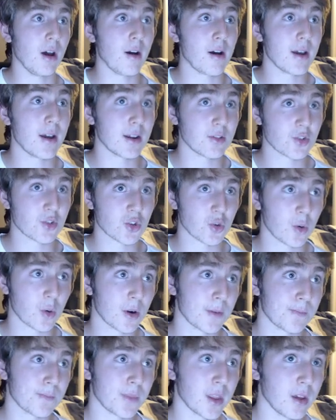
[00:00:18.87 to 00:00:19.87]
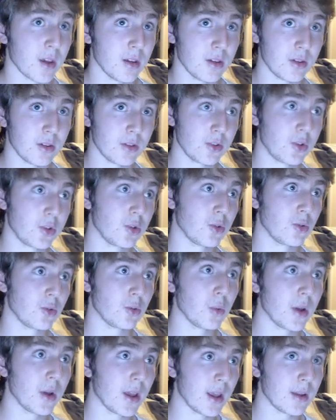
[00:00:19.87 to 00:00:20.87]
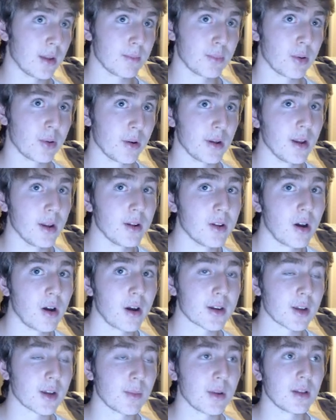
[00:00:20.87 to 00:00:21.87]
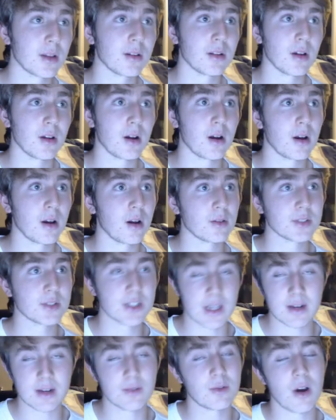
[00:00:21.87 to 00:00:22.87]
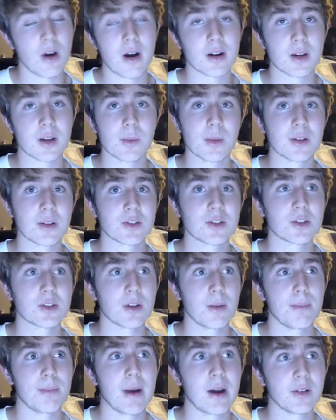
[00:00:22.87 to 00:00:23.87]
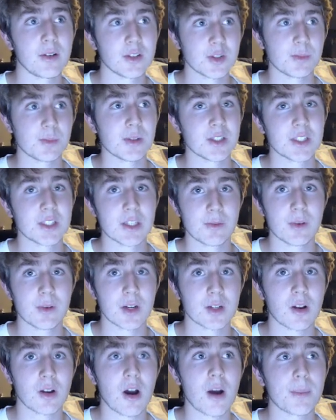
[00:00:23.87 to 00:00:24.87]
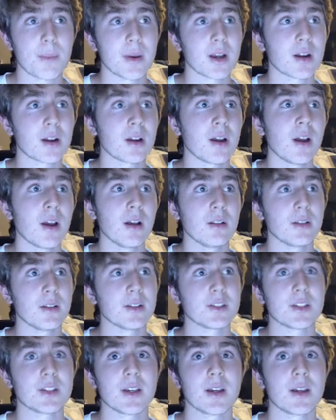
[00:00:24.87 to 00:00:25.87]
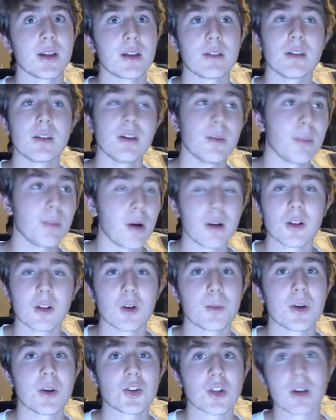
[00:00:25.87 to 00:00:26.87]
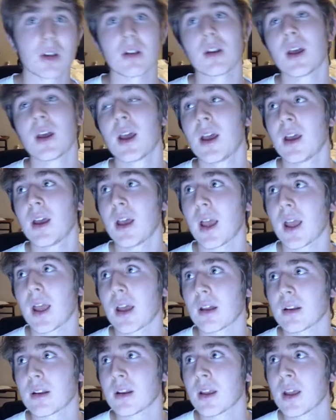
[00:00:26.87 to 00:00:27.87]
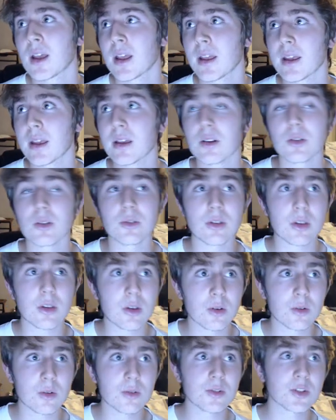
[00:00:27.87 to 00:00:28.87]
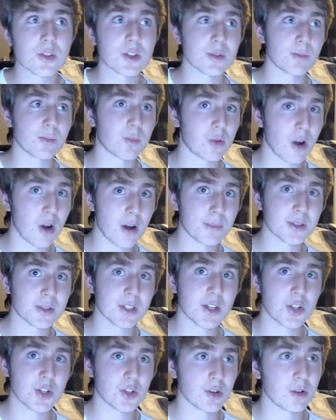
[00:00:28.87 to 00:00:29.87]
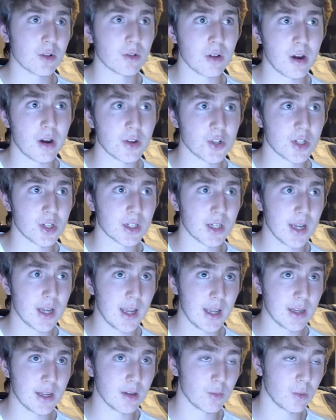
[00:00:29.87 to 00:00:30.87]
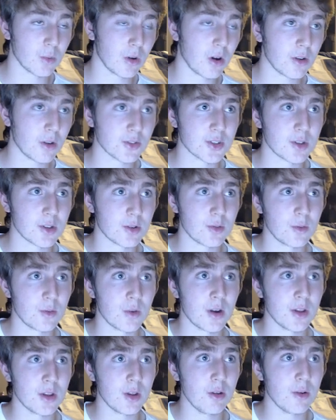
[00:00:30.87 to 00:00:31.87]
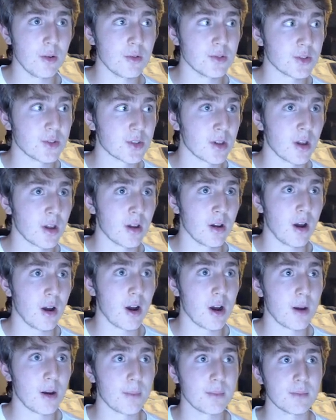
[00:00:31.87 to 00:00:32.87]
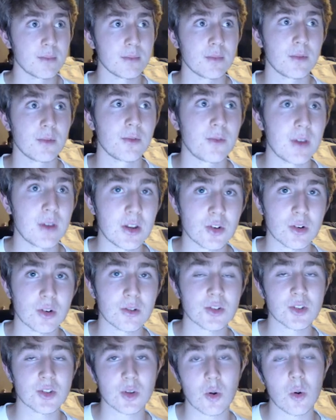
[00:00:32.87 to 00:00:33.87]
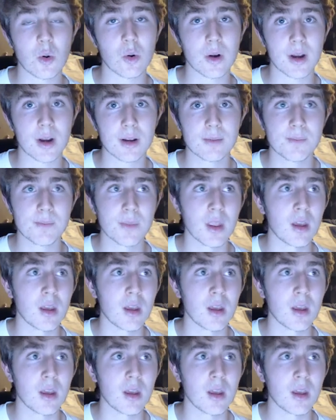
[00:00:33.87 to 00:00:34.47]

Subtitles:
In short, you input a document, a set of documents about a specific topic, let's say the Apollo mission, and it'll use propositional logic and it will also use um, feature scoring